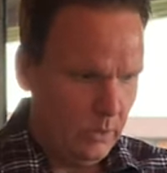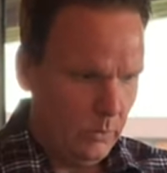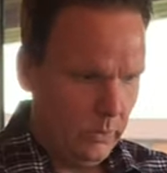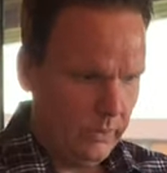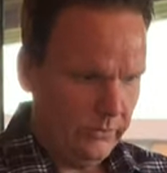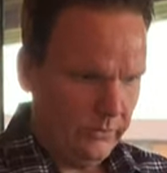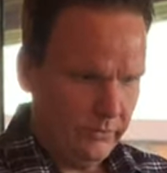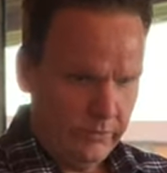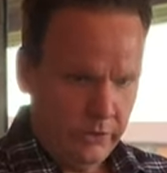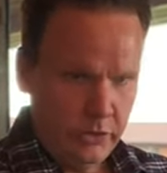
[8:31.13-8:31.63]

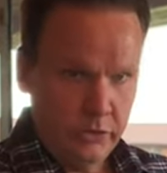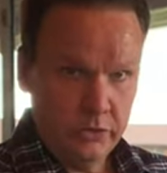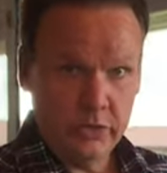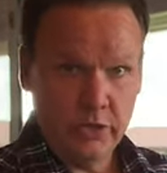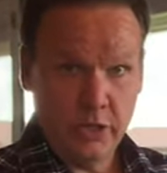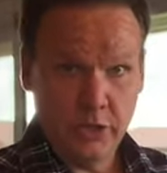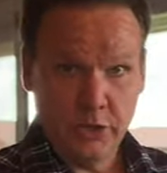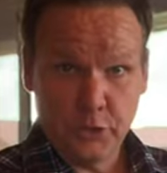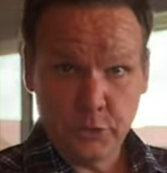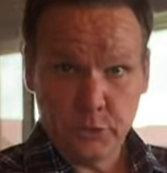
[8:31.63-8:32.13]
We've
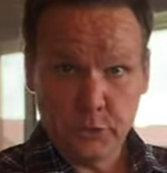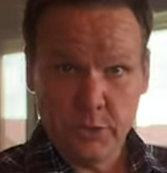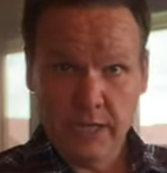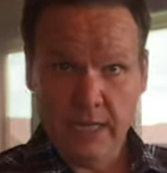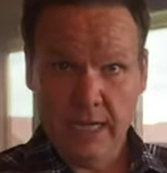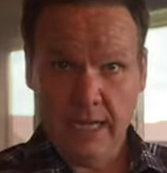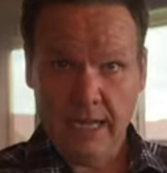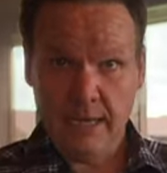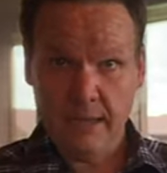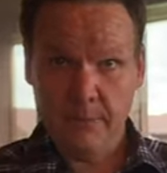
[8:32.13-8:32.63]
used the
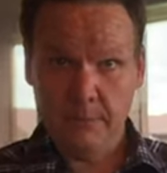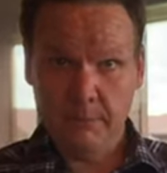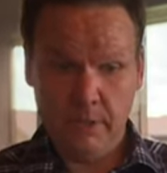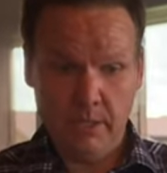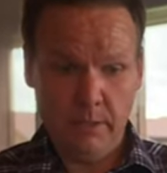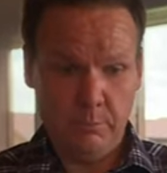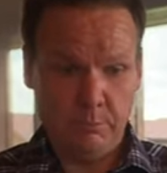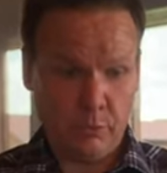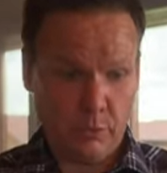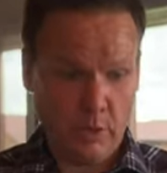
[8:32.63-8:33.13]

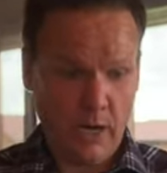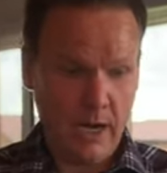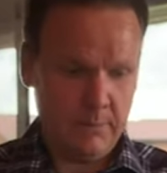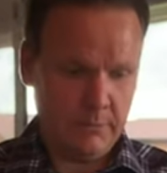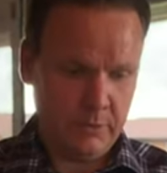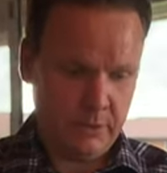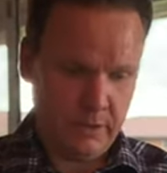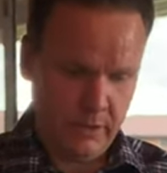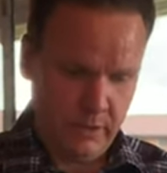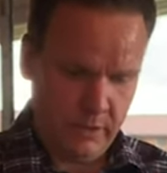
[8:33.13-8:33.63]
3M
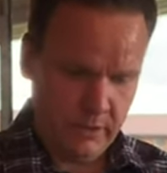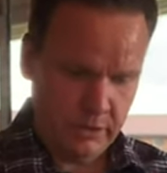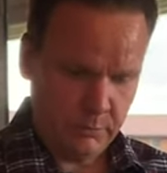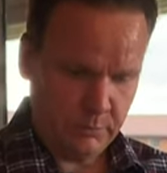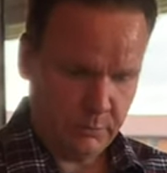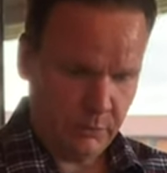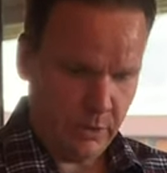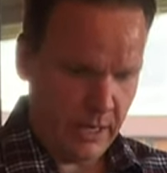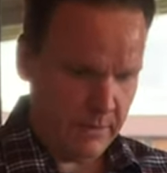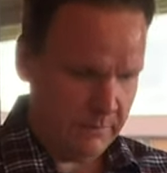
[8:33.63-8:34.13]
primer
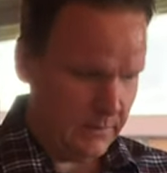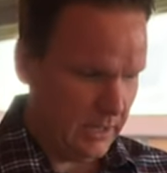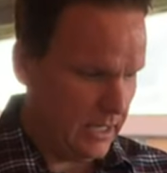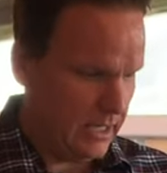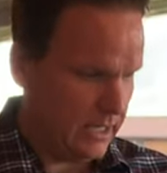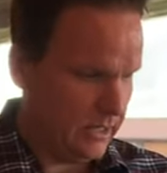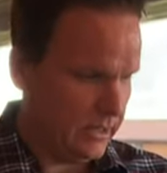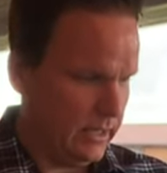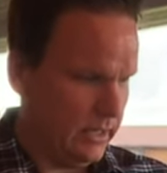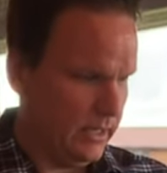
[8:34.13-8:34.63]
to prime the
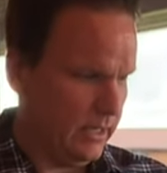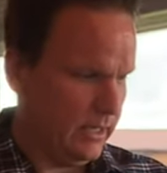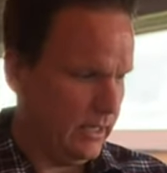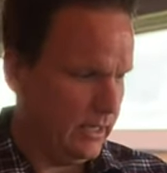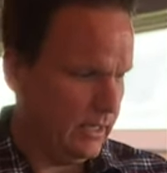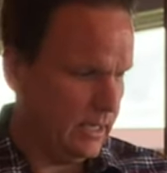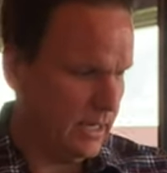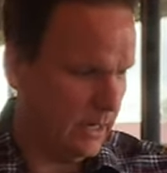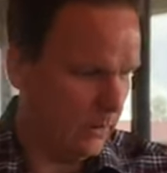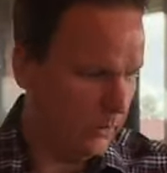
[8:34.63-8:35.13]
area
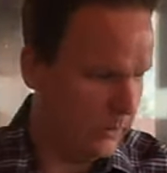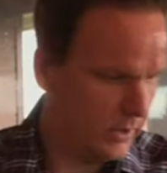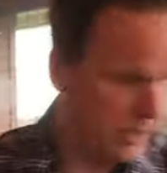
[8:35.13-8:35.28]
and now